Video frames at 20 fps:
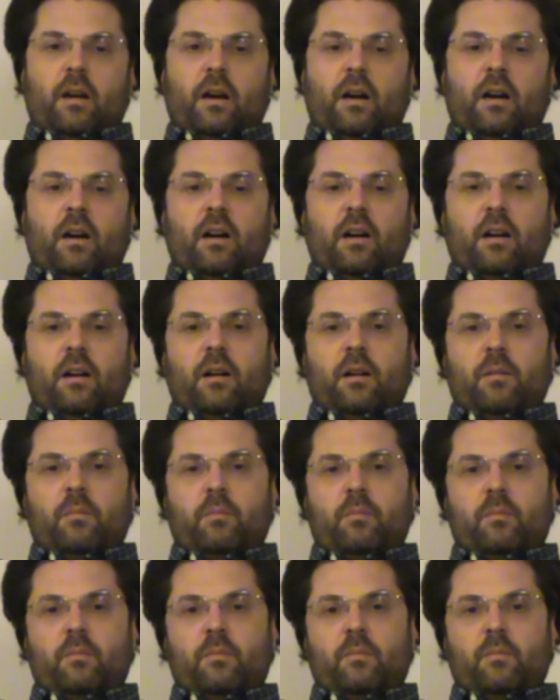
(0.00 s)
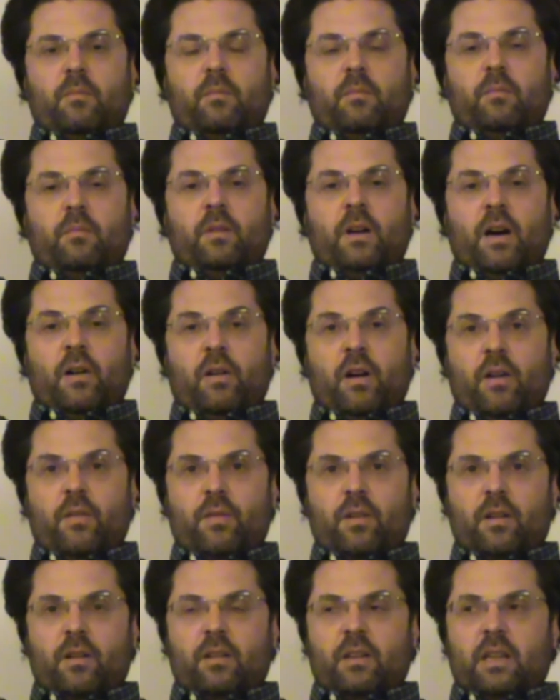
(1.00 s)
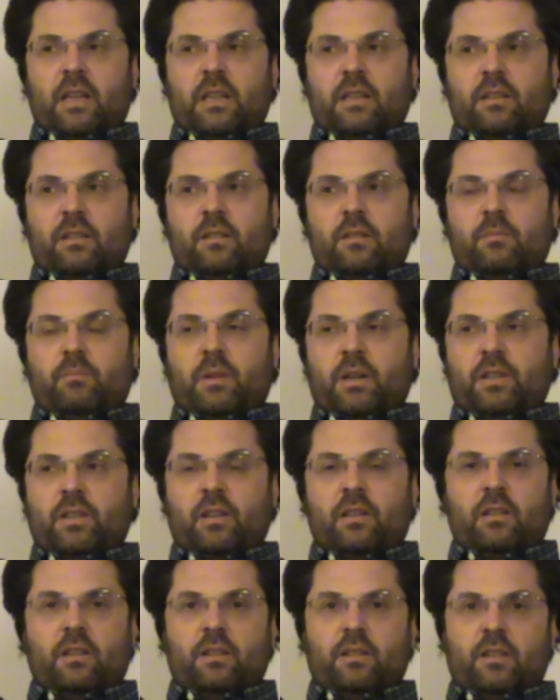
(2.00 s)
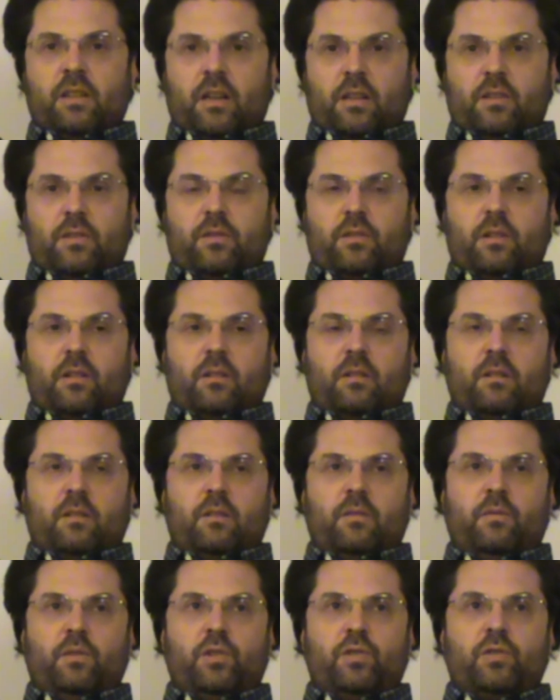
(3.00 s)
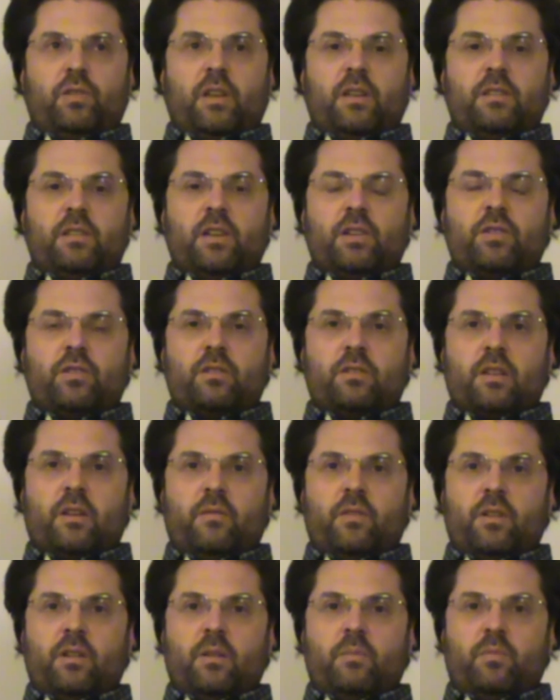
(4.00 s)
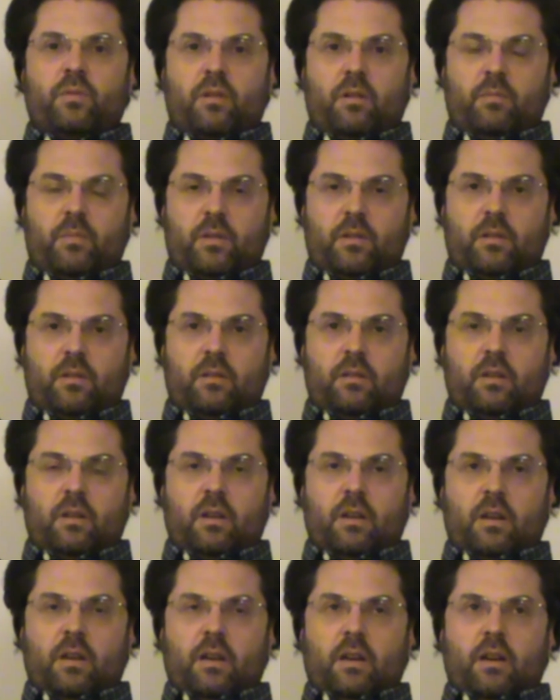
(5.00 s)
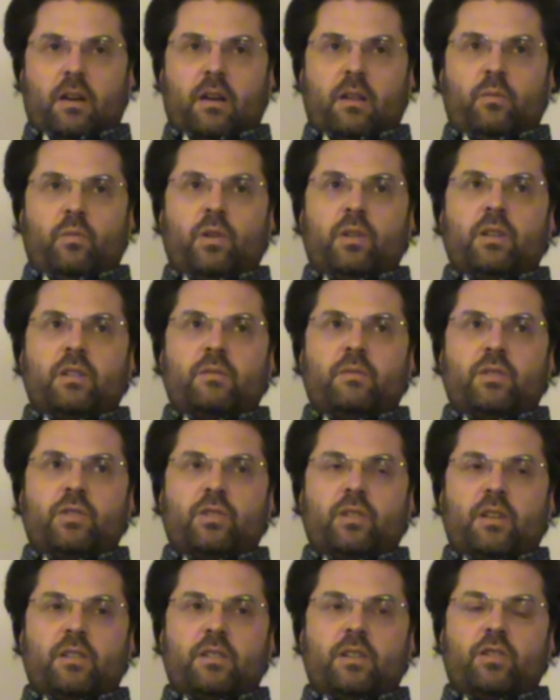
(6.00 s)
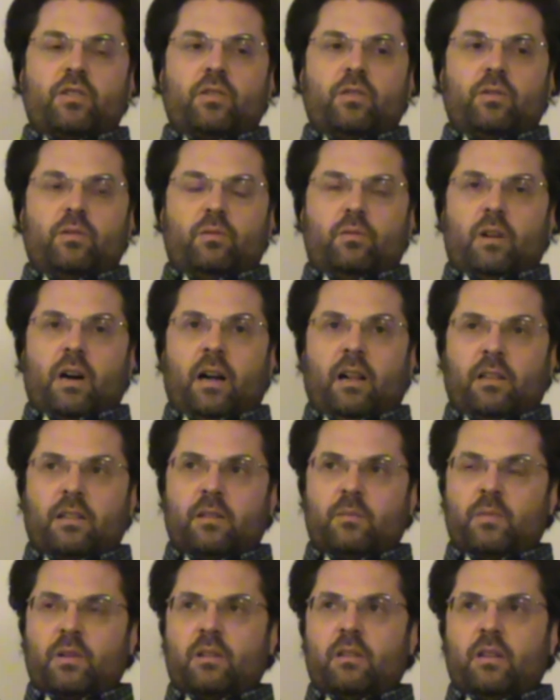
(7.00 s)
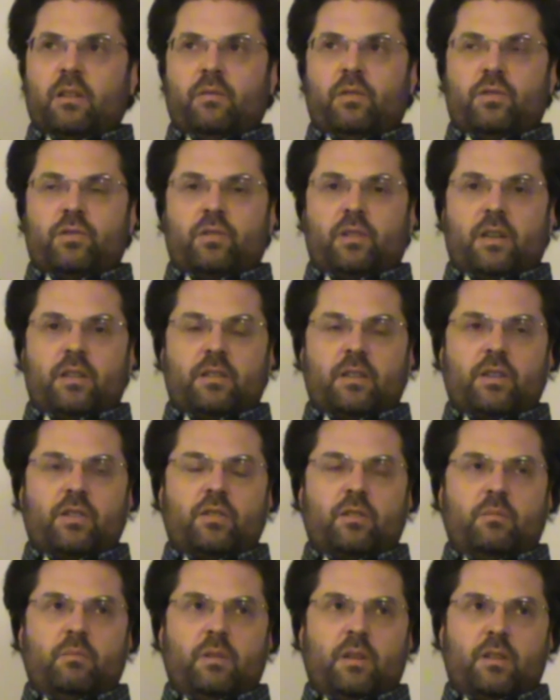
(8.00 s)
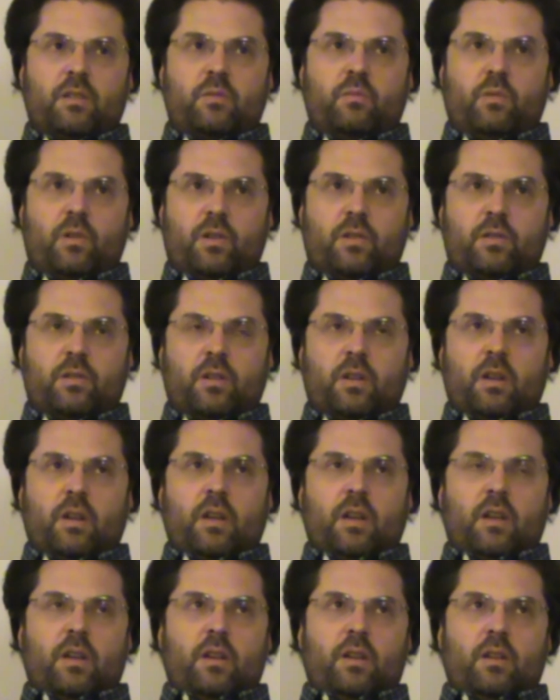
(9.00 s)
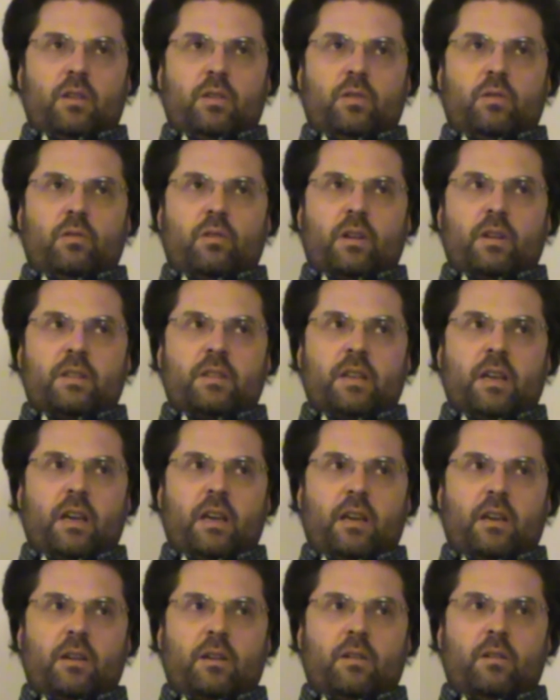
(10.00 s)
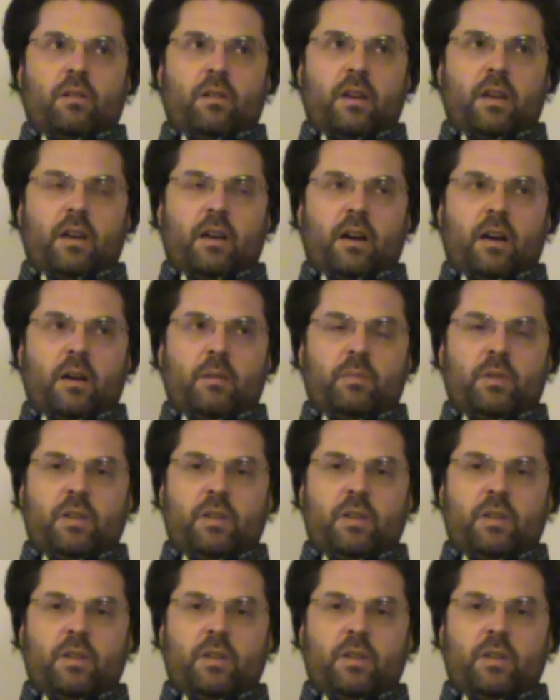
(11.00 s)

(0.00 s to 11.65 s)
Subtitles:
However, in particularly in Tantra, visualizations are very prominent. And what does visualization do? Ultimately, a visualization means what? You are saying, okay, I'm